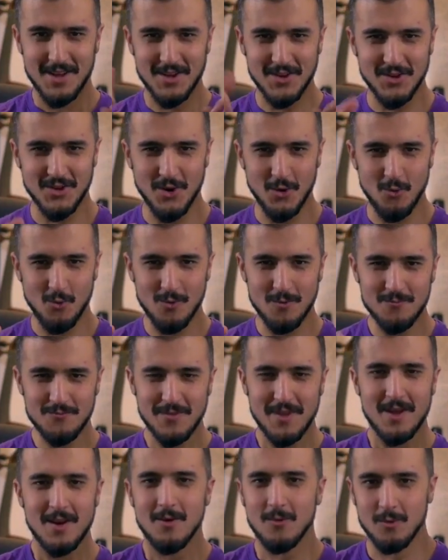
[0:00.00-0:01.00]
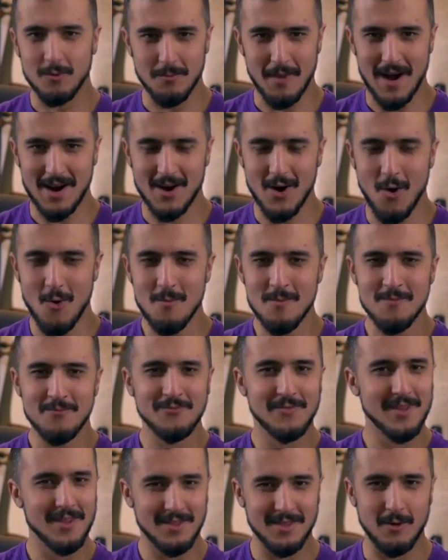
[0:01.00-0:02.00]
Yo, we're back home.
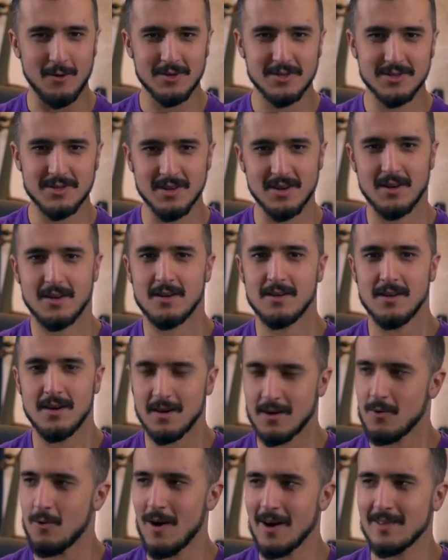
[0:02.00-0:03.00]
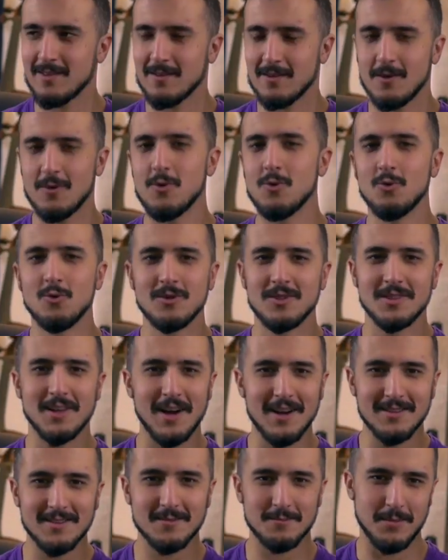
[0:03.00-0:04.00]
That was a quite cool
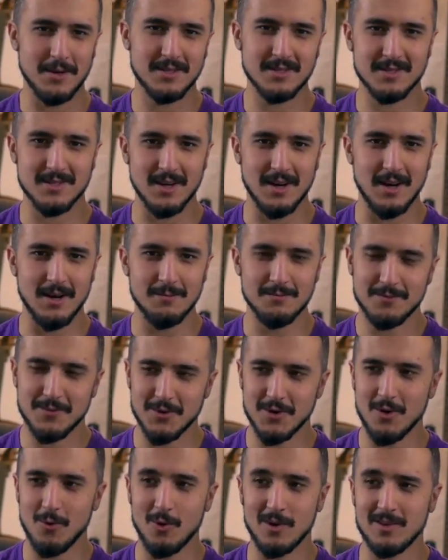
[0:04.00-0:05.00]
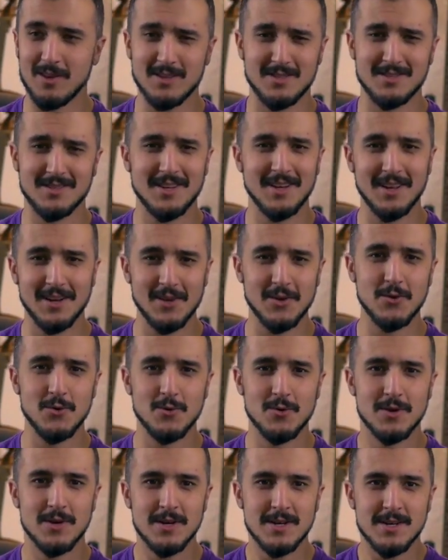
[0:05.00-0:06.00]
night, but you know, what doesn't kill
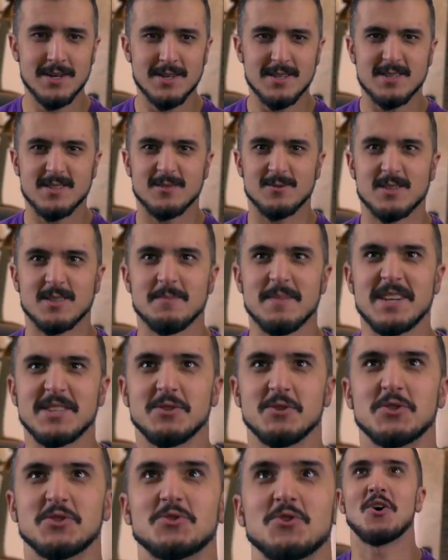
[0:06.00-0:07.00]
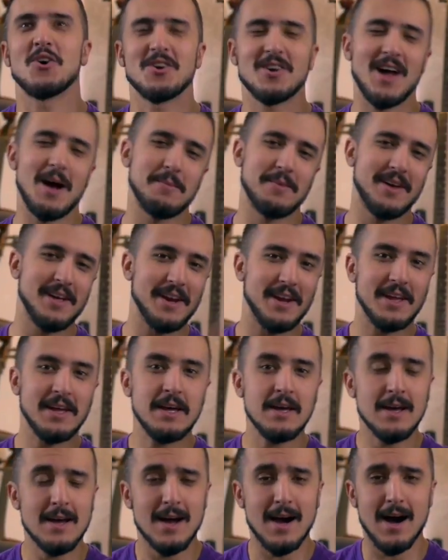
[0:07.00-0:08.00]
you only makes you stronger. I'm kidding.
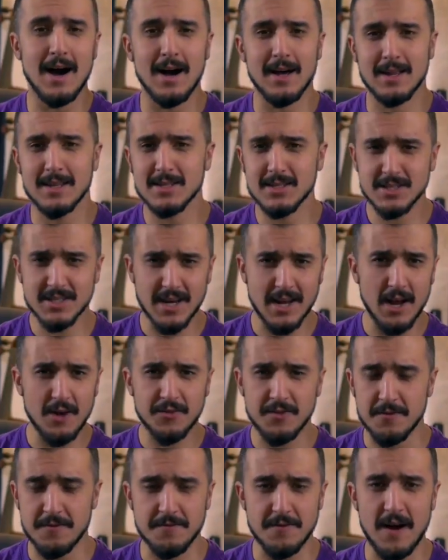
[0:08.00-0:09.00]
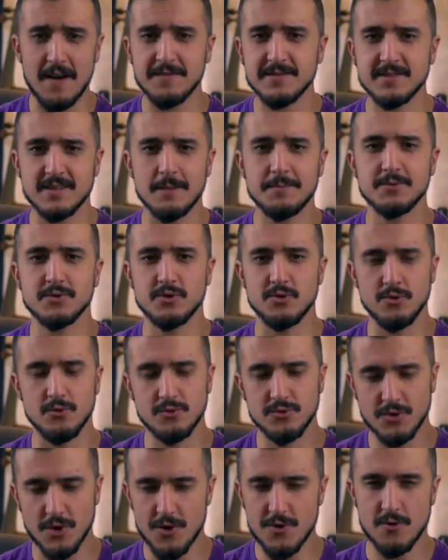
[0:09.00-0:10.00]
Let's check out the five steps to
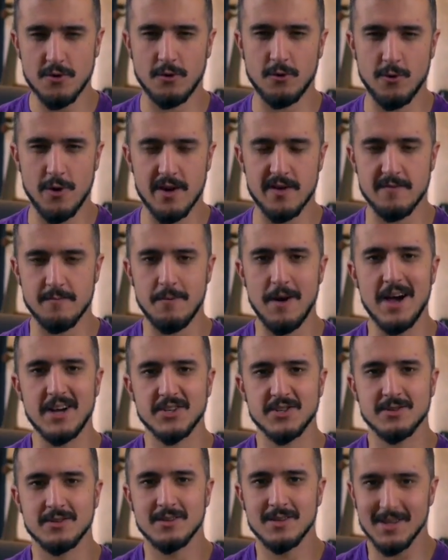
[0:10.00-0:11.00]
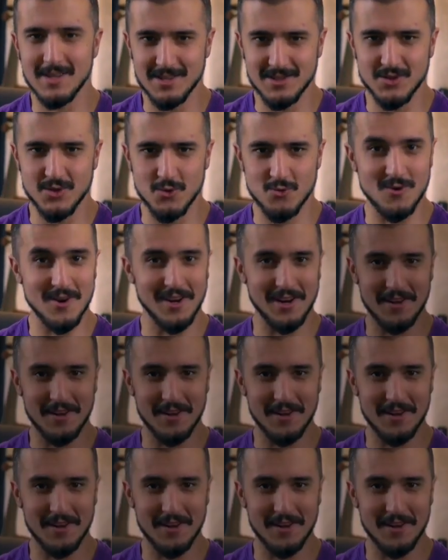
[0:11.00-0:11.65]
turn your creative passion into a